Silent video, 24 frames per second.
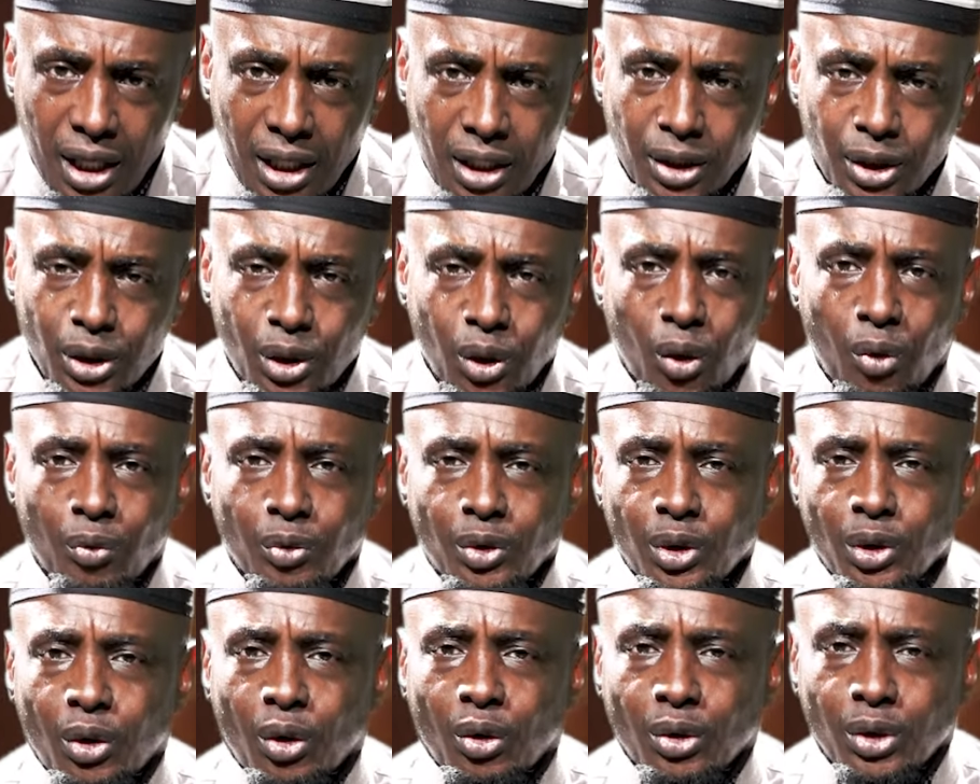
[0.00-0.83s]
You
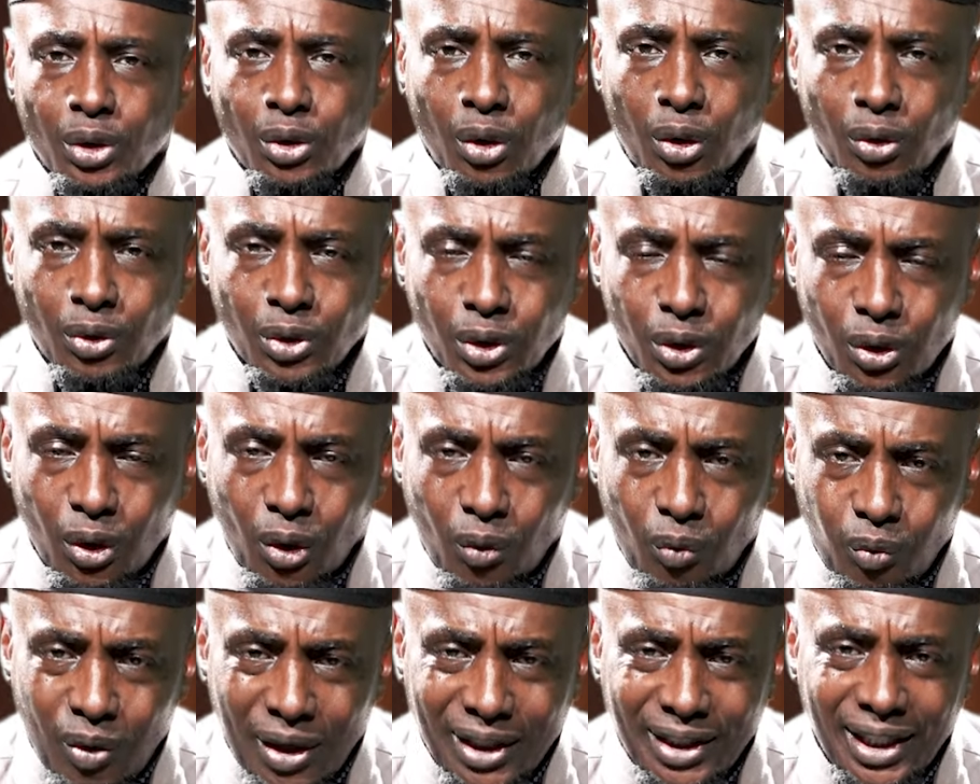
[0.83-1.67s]

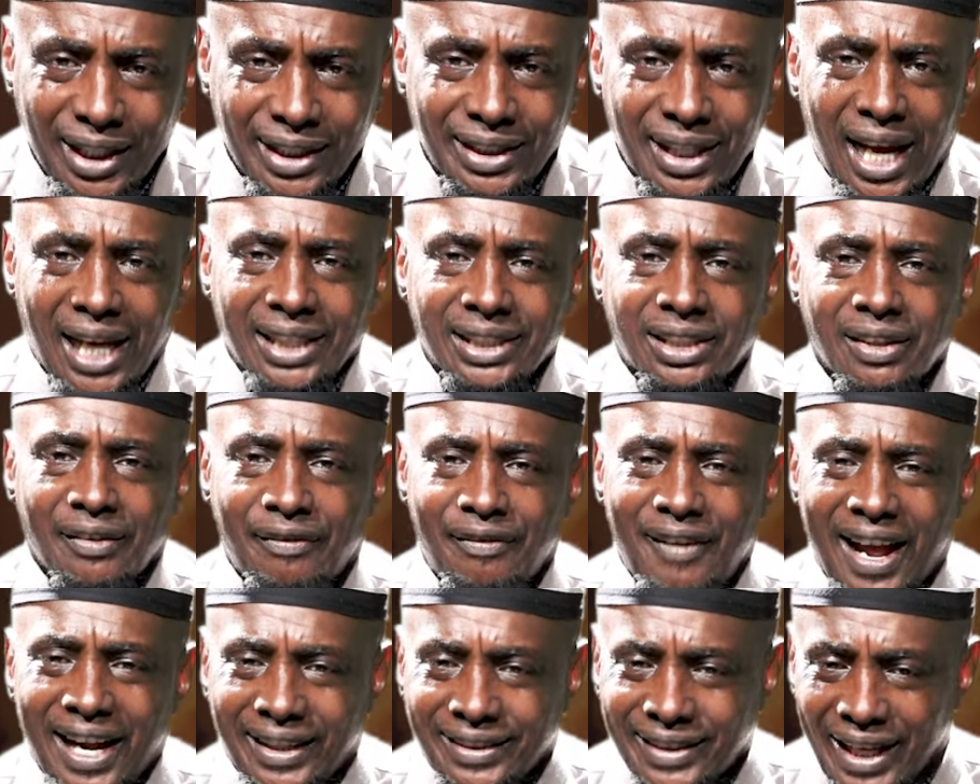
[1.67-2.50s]
don't recognize the
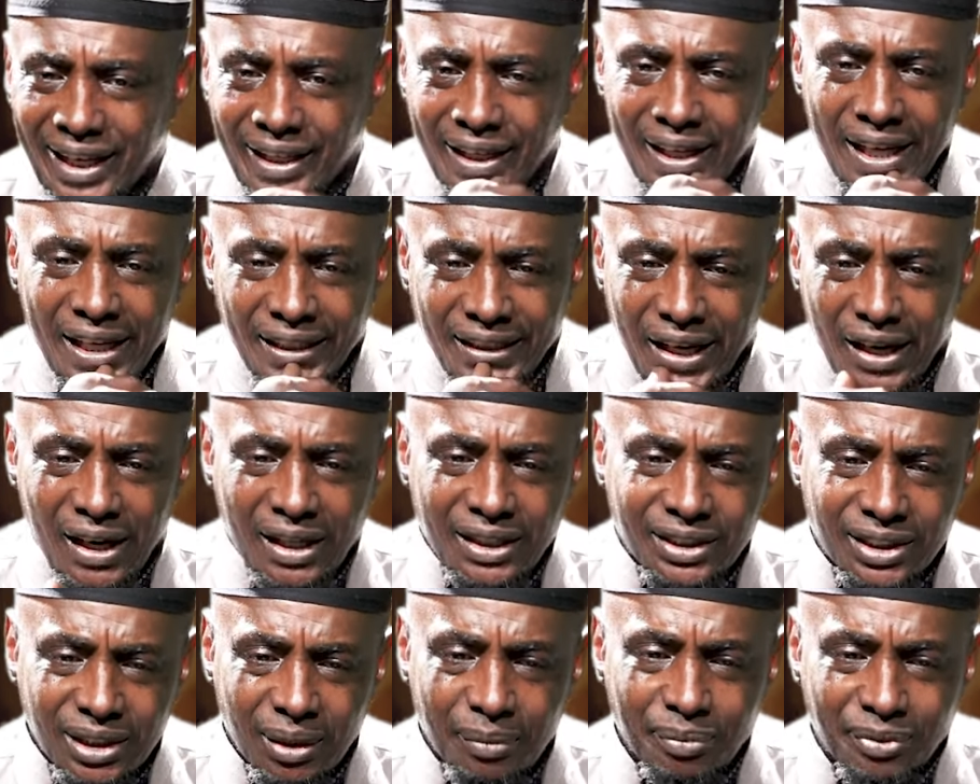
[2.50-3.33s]
fact that there are
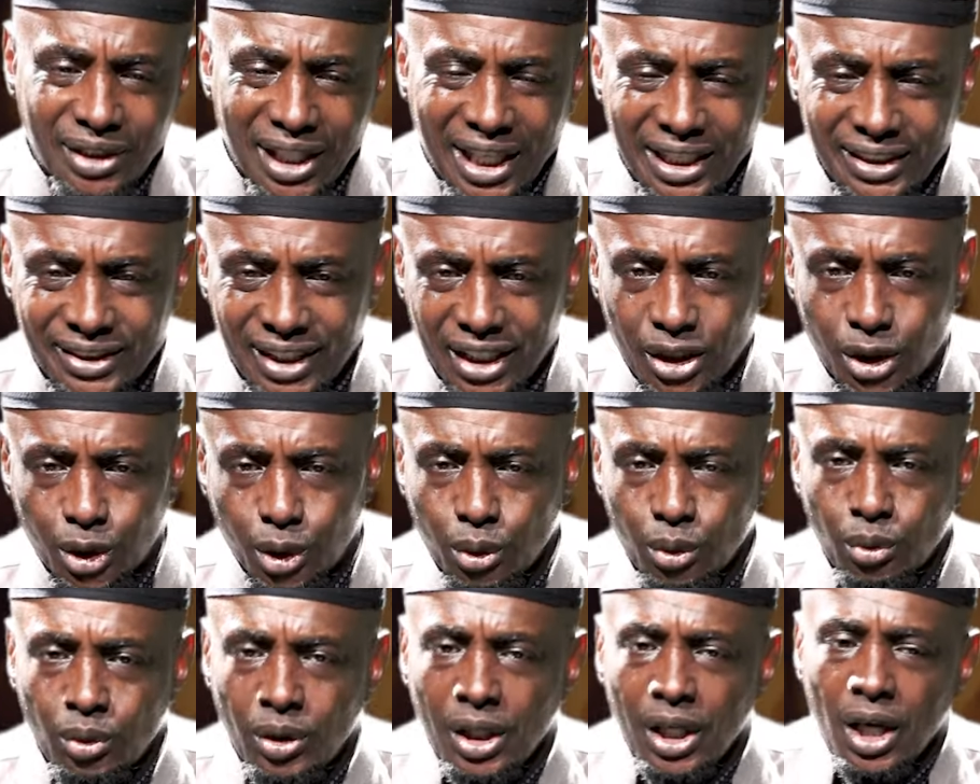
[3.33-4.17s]
some things that
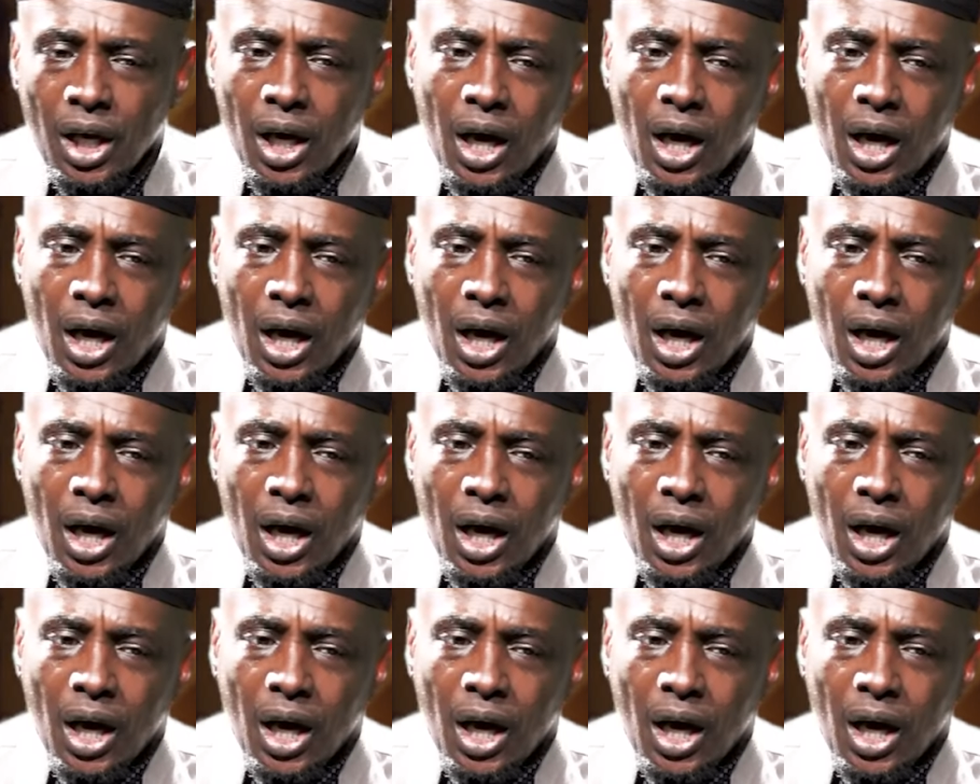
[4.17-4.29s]
you